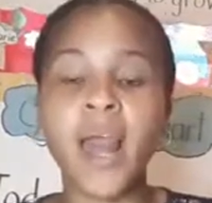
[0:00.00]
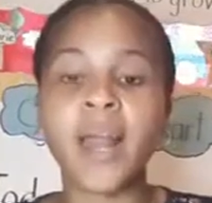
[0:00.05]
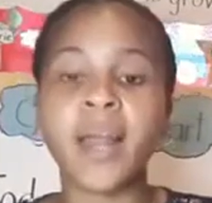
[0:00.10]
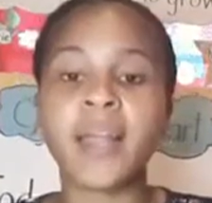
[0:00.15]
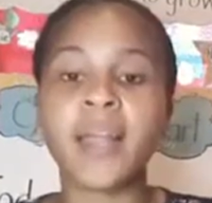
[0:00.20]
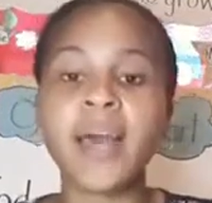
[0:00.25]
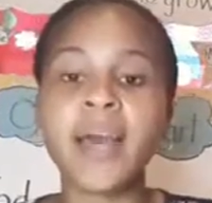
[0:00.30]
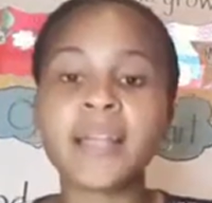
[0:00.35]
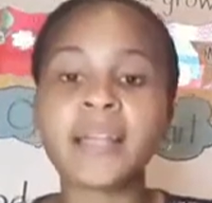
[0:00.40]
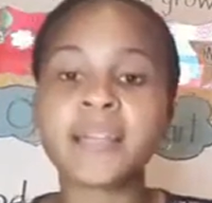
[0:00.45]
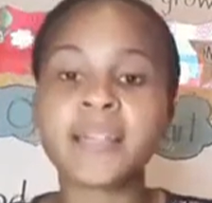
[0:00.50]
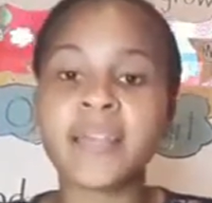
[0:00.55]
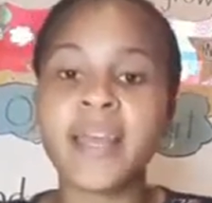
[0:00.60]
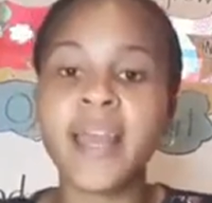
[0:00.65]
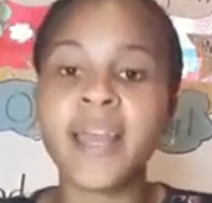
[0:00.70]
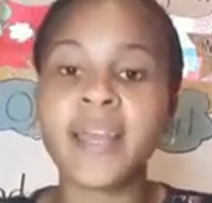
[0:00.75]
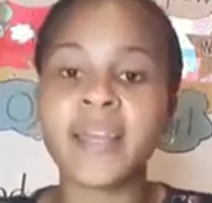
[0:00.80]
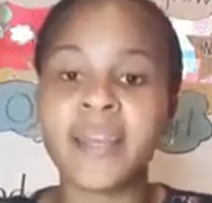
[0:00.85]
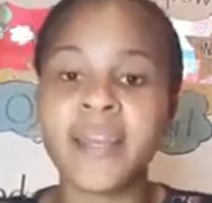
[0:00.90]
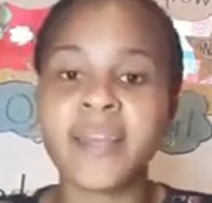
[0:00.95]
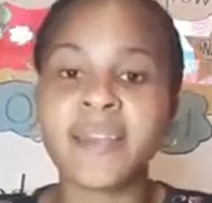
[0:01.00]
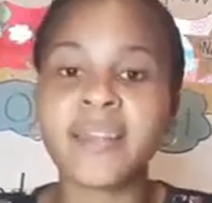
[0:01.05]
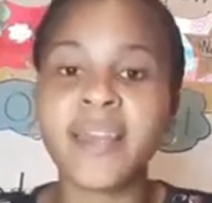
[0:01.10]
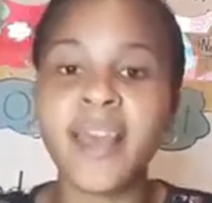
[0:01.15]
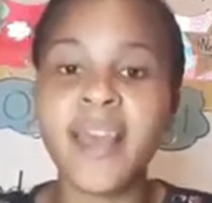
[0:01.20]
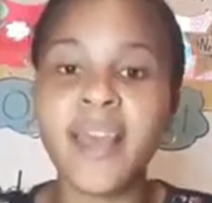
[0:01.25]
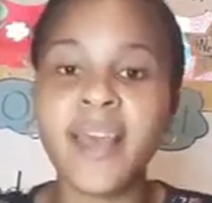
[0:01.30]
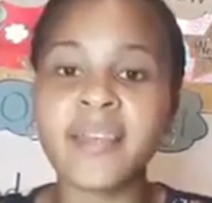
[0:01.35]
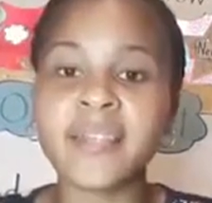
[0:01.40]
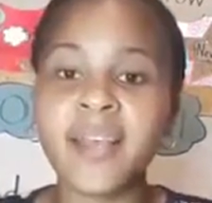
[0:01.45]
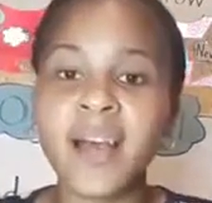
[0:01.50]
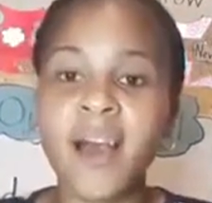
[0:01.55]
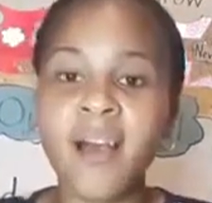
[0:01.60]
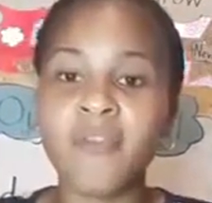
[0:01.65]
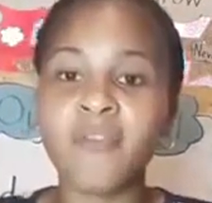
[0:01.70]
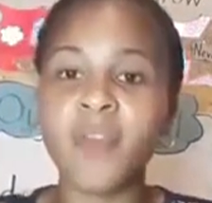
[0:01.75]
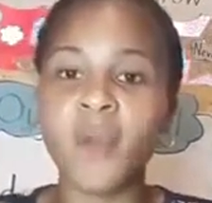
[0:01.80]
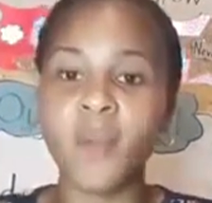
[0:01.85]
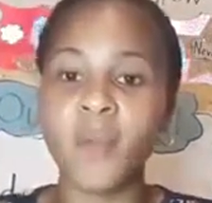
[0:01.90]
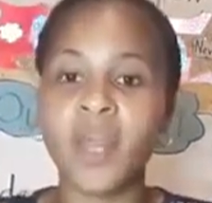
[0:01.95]
let's sing the Days
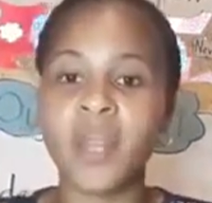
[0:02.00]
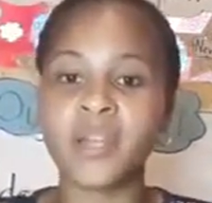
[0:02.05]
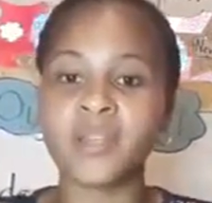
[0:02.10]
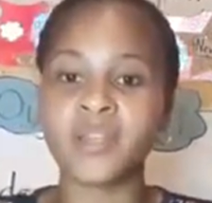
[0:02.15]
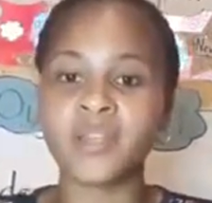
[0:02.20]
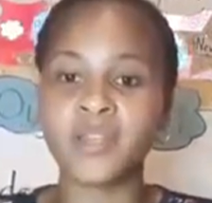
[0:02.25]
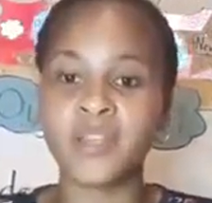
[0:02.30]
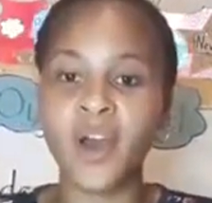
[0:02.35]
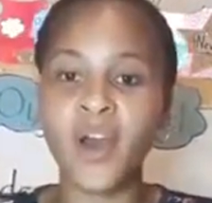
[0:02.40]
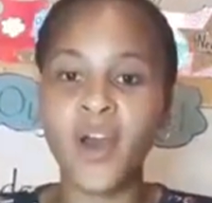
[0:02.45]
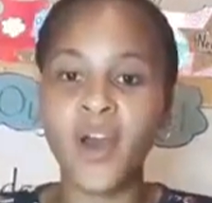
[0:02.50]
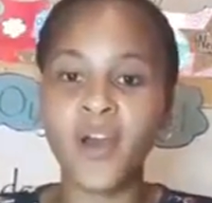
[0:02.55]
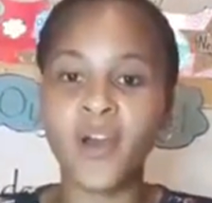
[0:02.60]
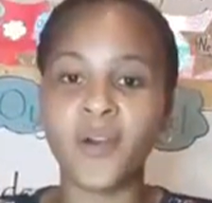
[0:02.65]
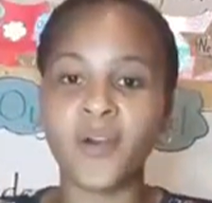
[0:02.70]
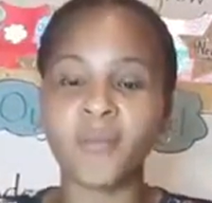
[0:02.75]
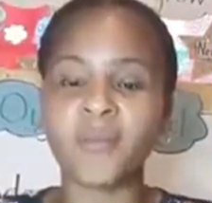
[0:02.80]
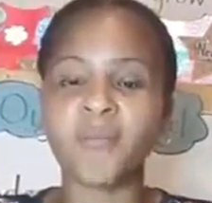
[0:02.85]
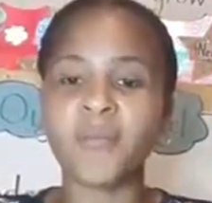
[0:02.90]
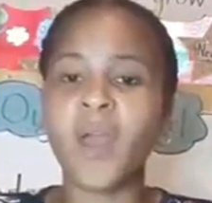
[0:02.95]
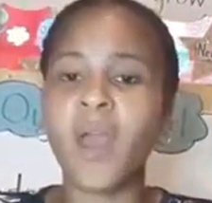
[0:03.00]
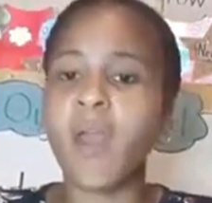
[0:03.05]
of the Week song.